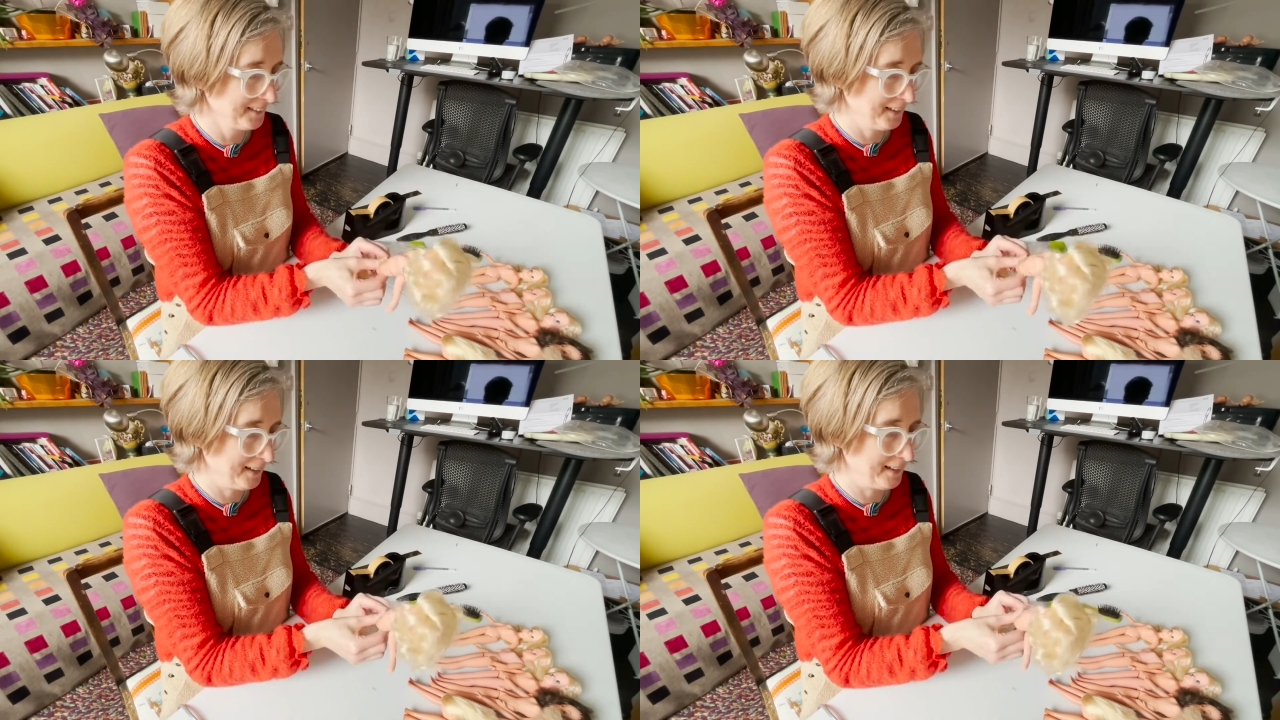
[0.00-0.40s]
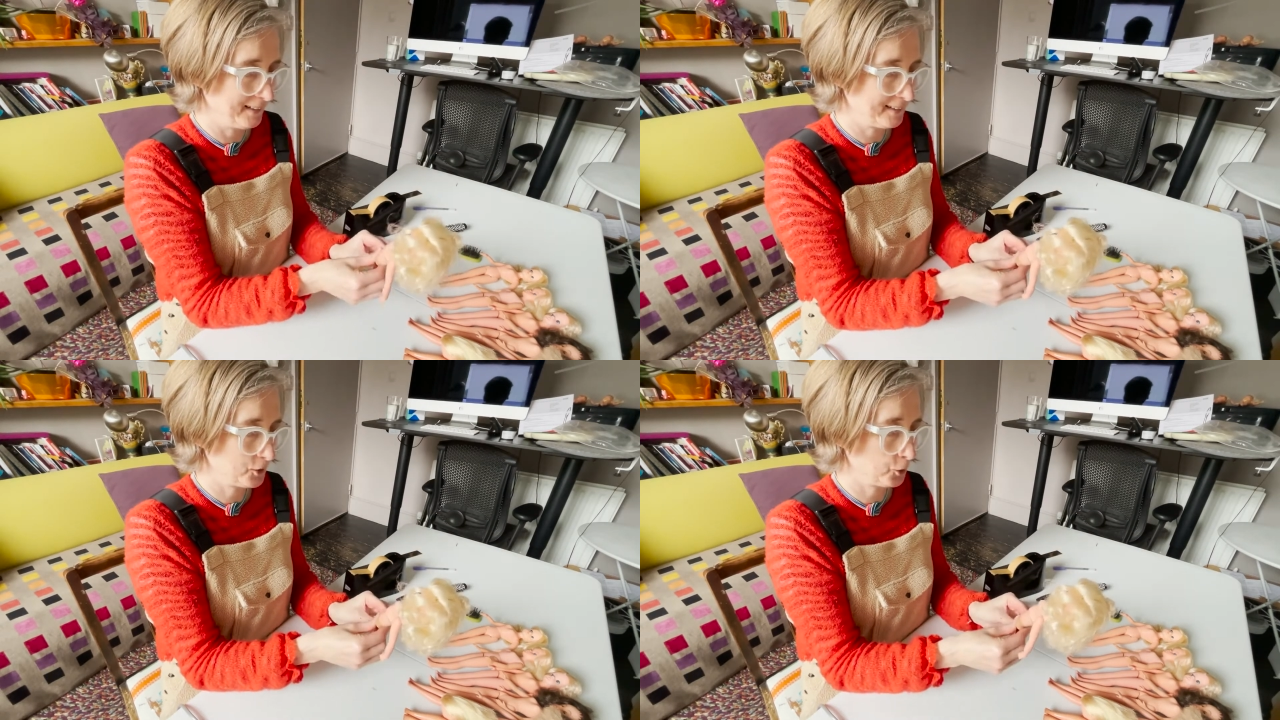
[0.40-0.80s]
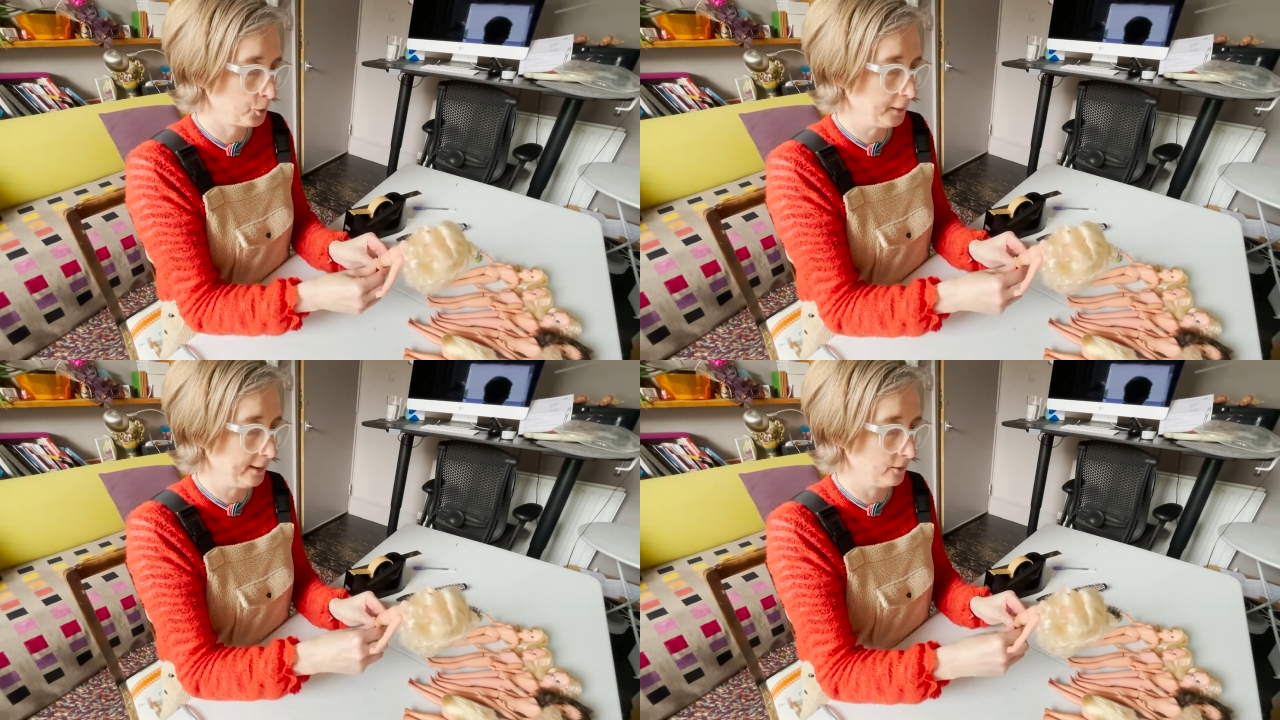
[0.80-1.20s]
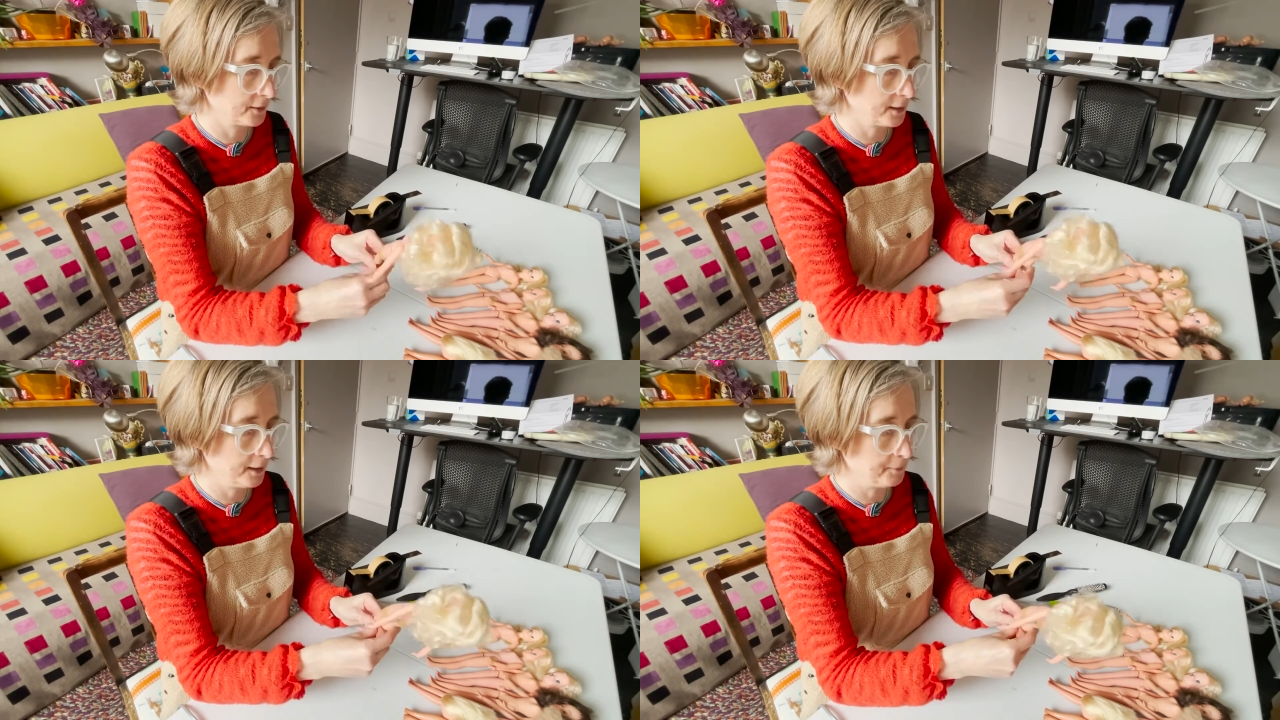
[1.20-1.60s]
and it took quite a long
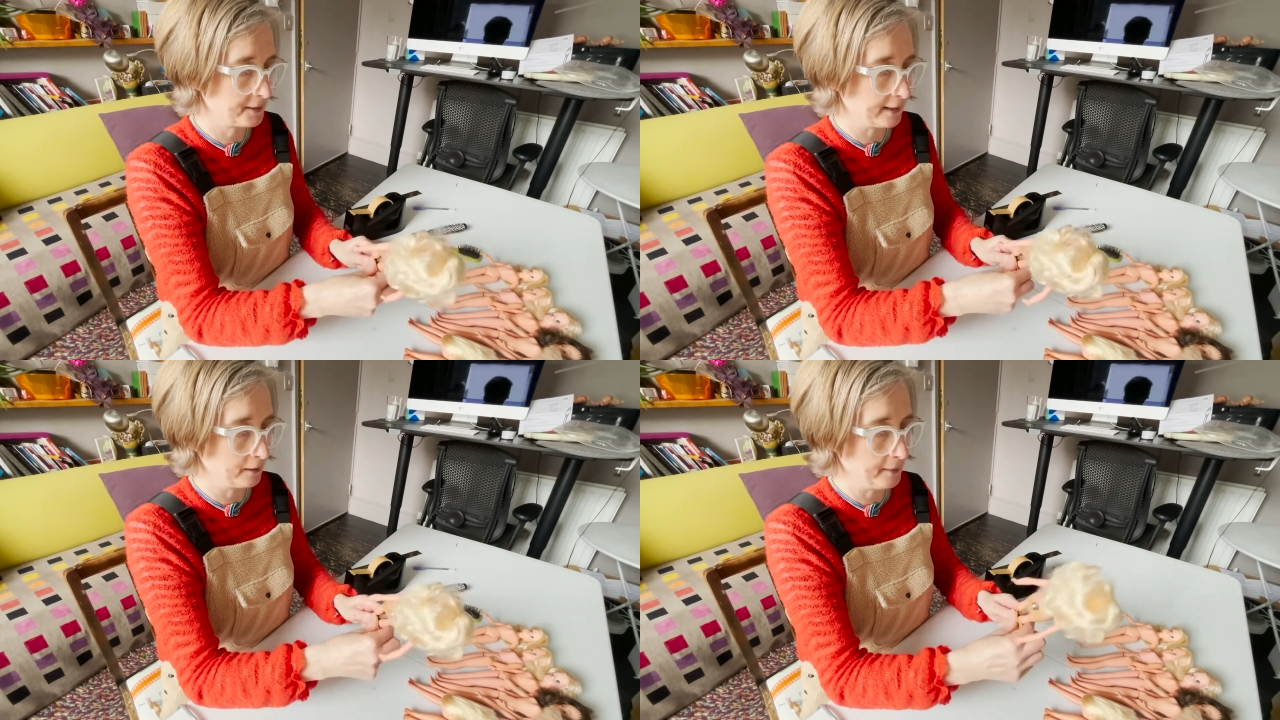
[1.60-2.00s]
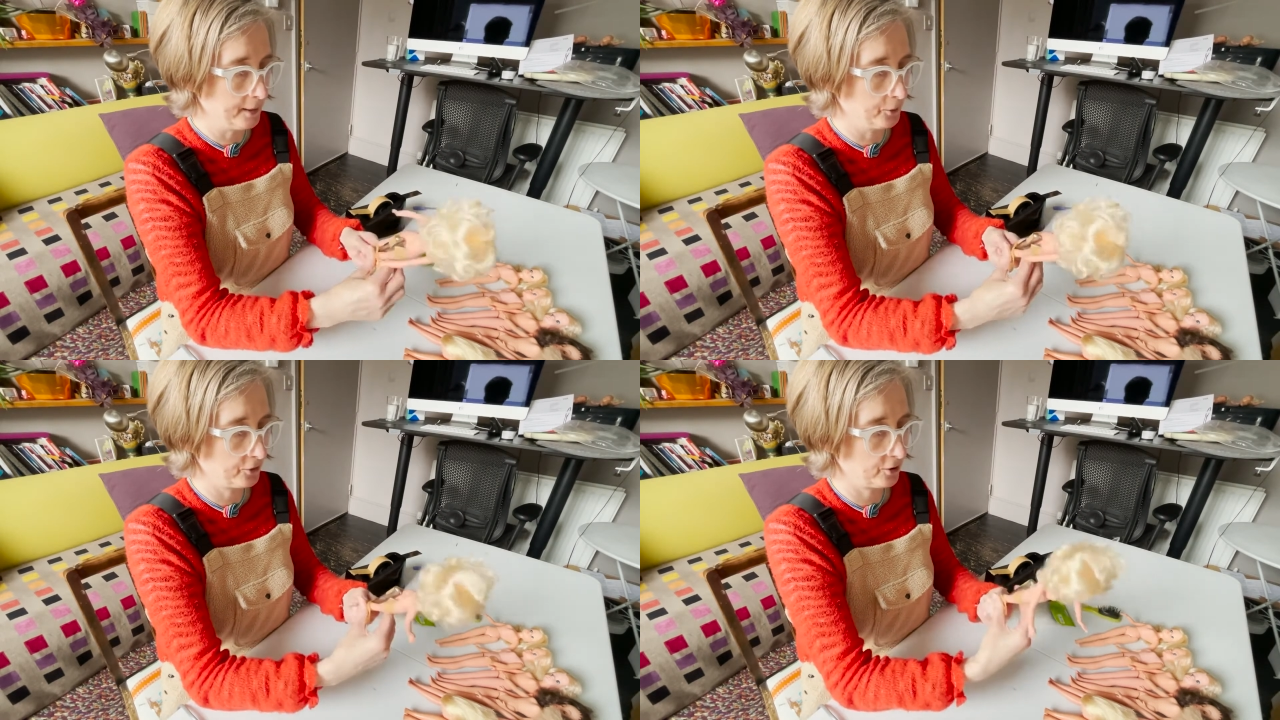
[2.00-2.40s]
time to get them out.